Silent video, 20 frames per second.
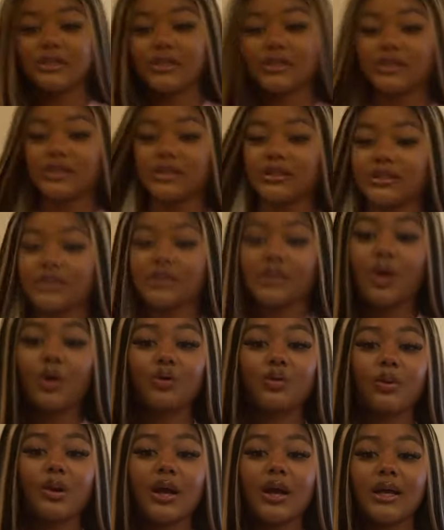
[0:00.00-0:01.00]
This is
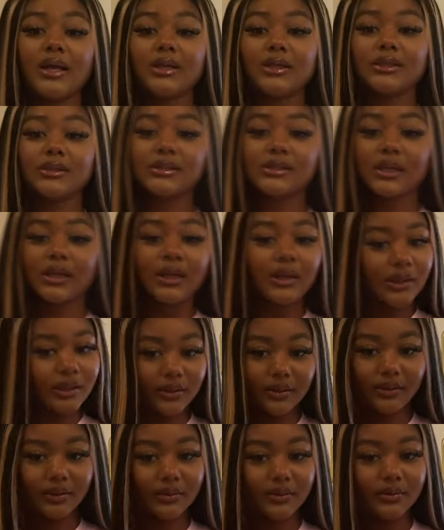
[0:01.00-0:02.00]
so tea.